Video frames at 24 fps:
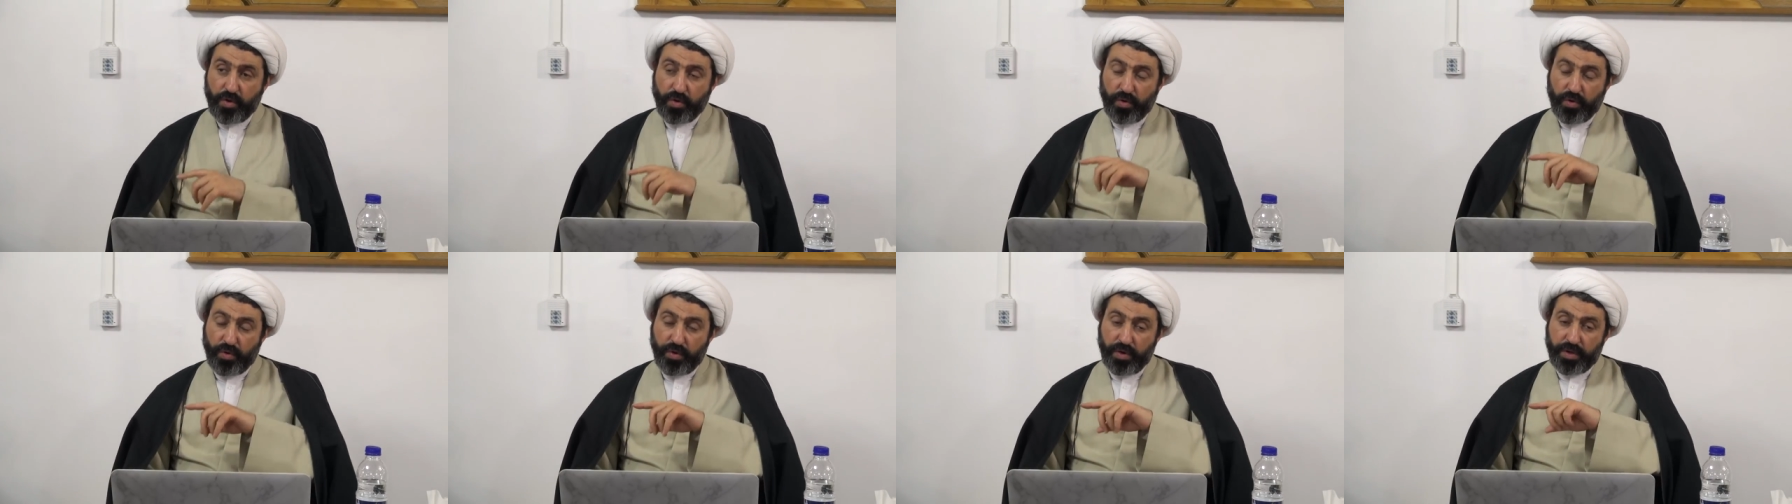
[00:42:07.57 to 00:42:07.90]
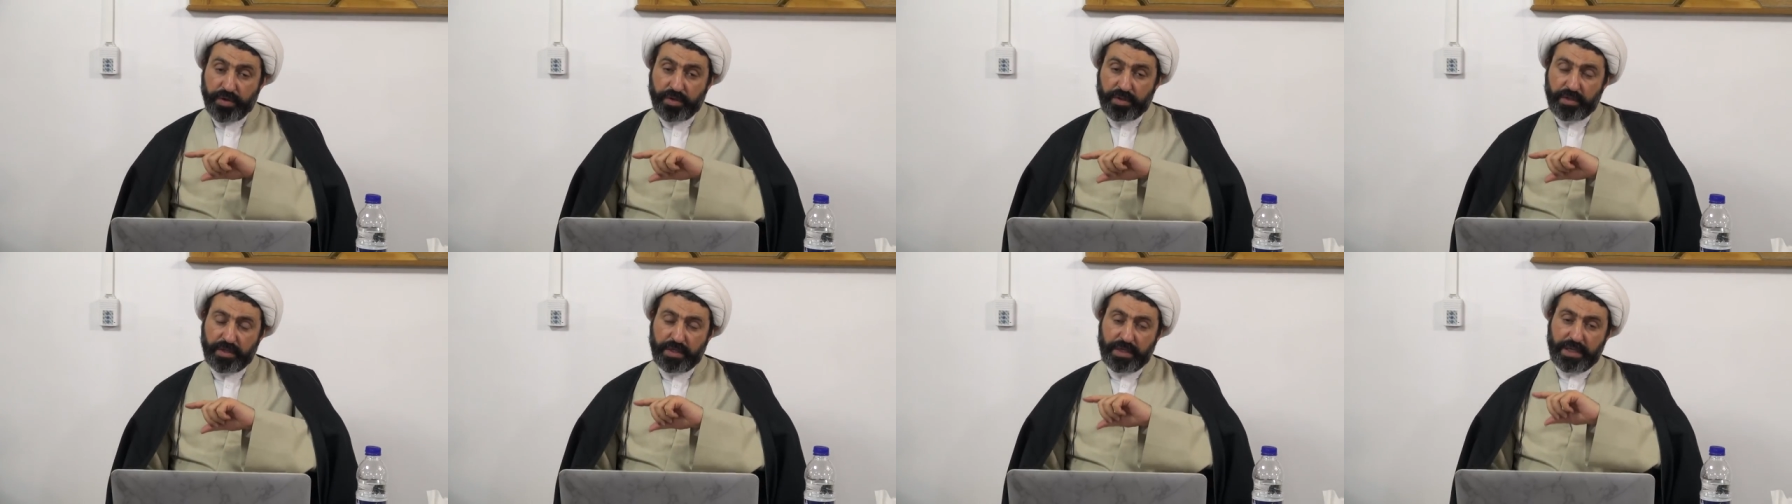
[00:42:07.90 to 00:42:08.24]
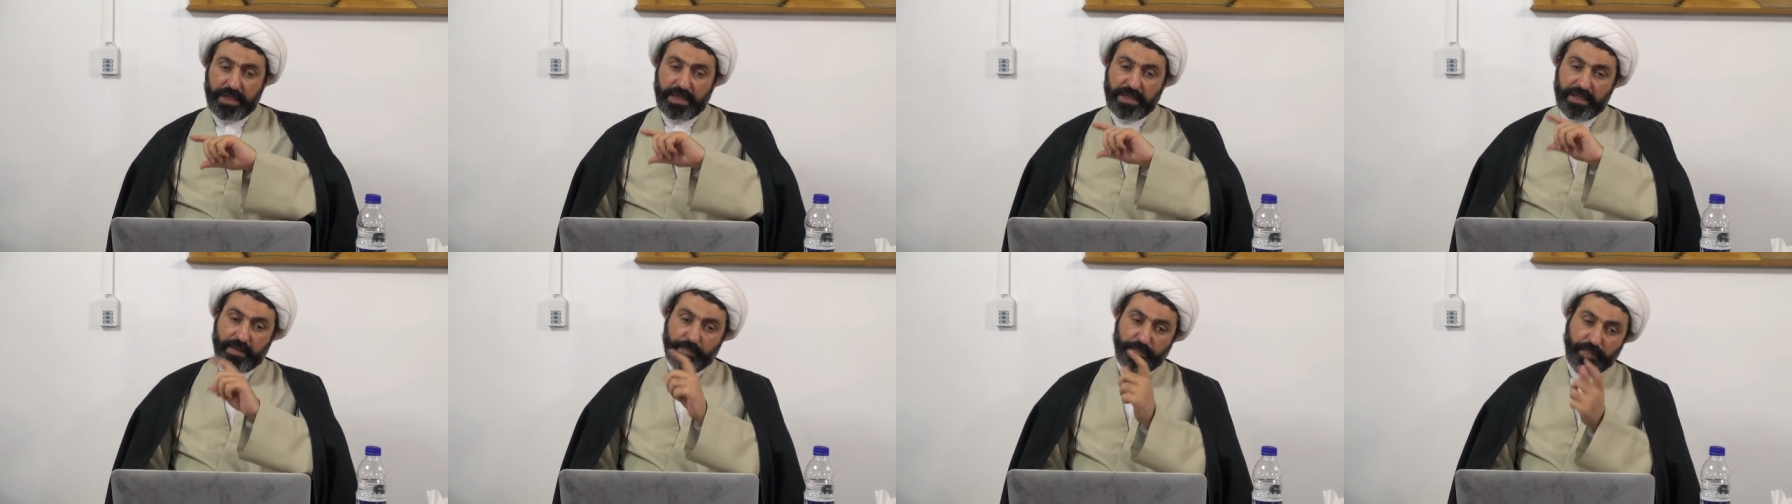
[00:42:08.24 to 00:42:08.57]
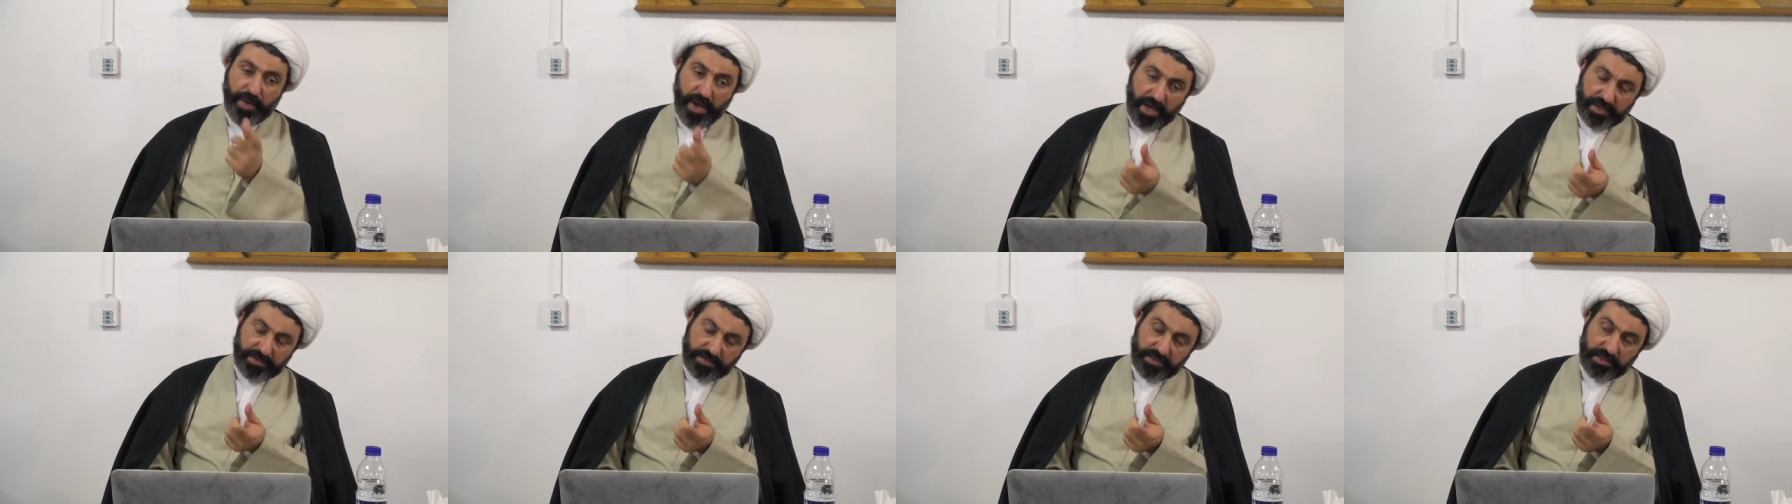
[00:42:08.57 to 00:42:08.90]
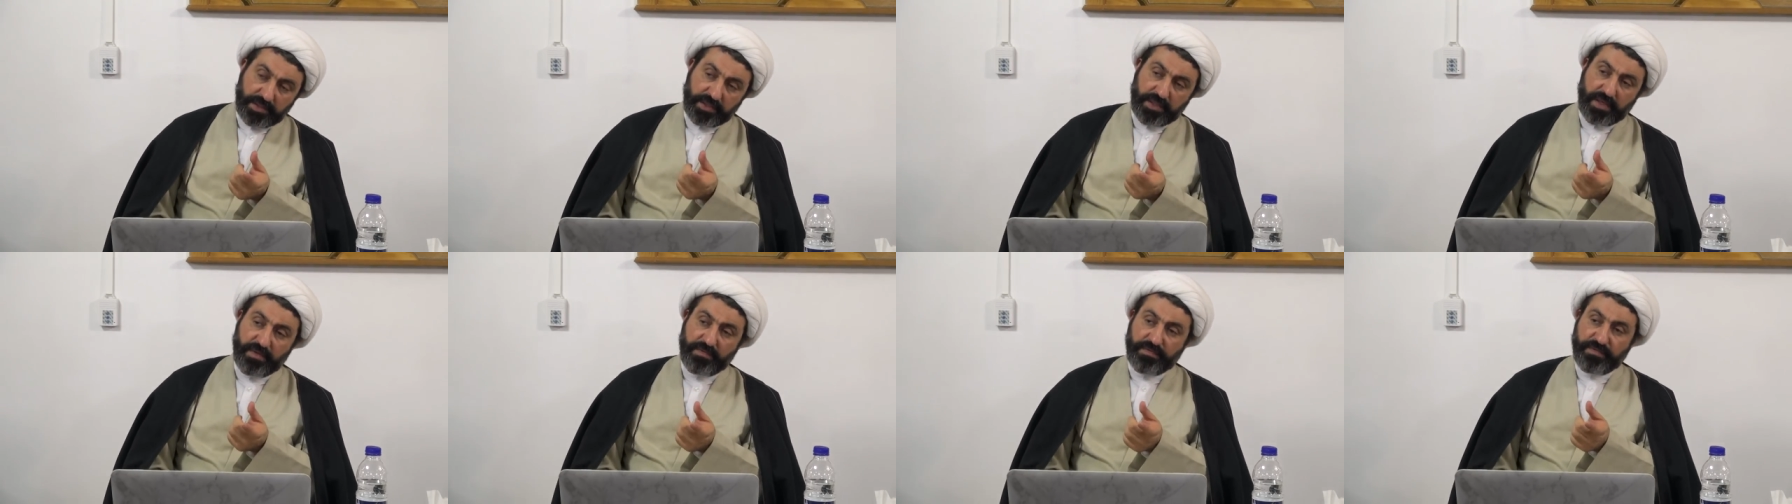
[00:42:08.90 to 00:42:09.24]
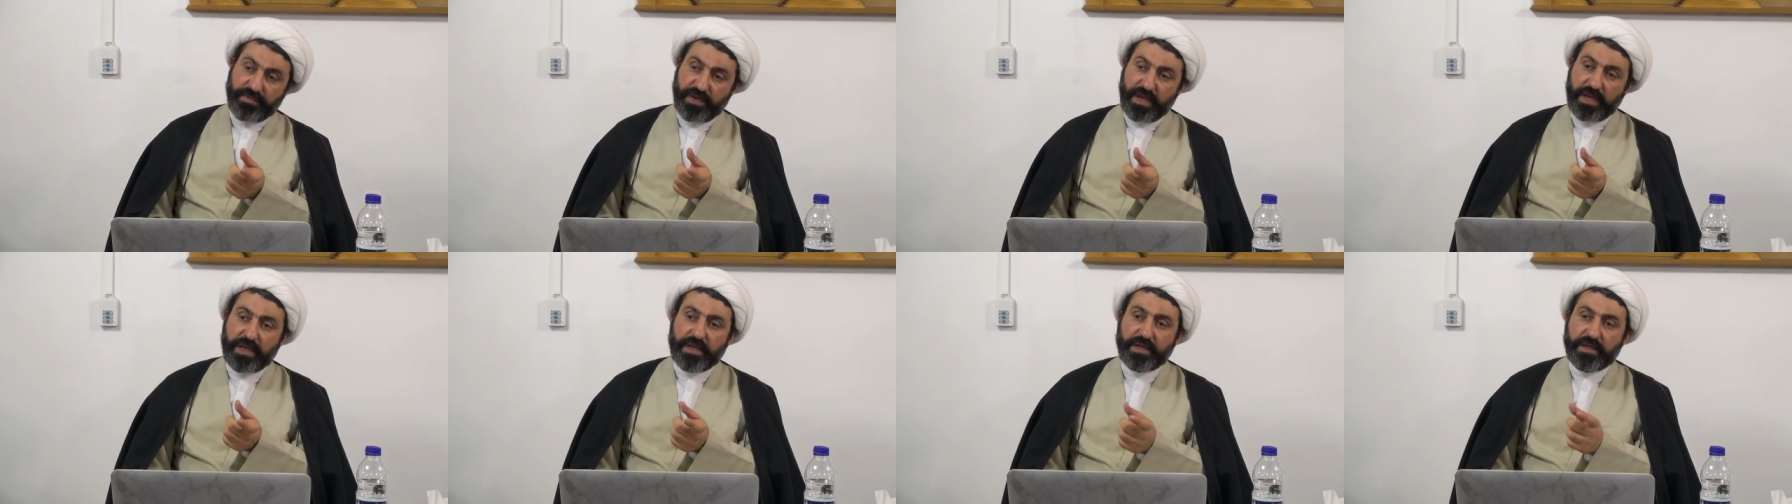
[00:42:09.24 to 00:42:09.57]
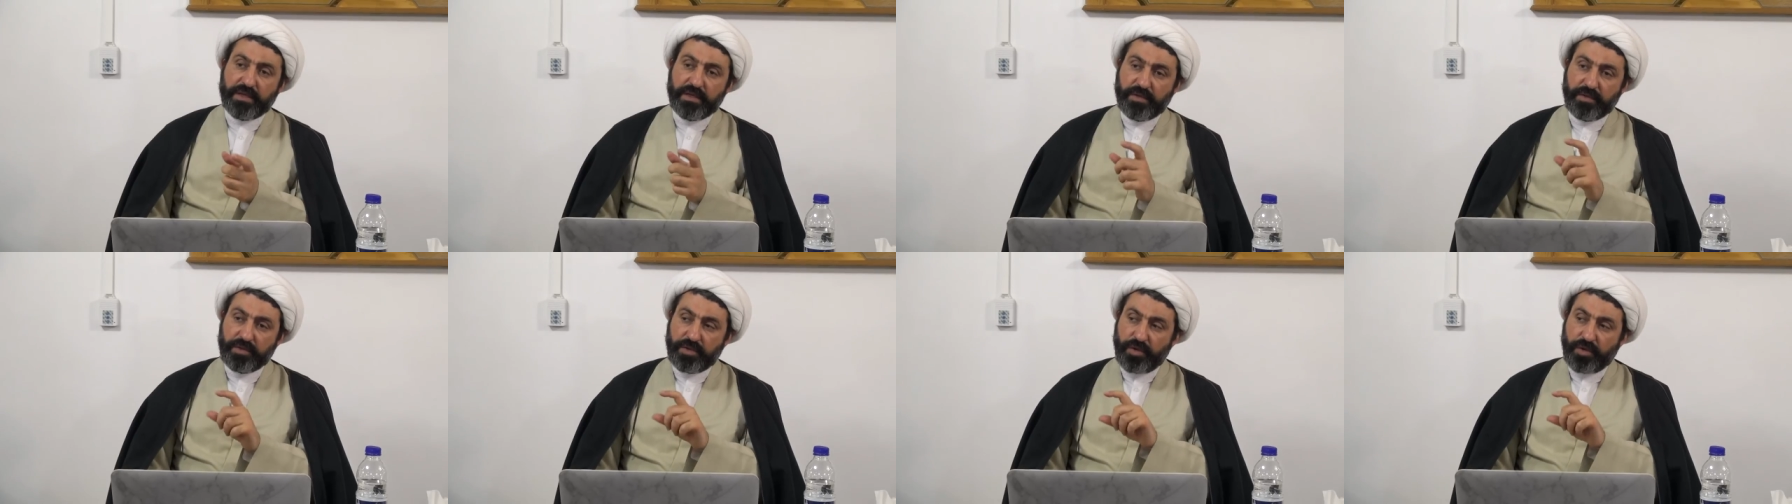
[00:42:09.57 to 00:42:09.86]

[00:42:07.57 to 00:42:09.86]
Or in a positive way,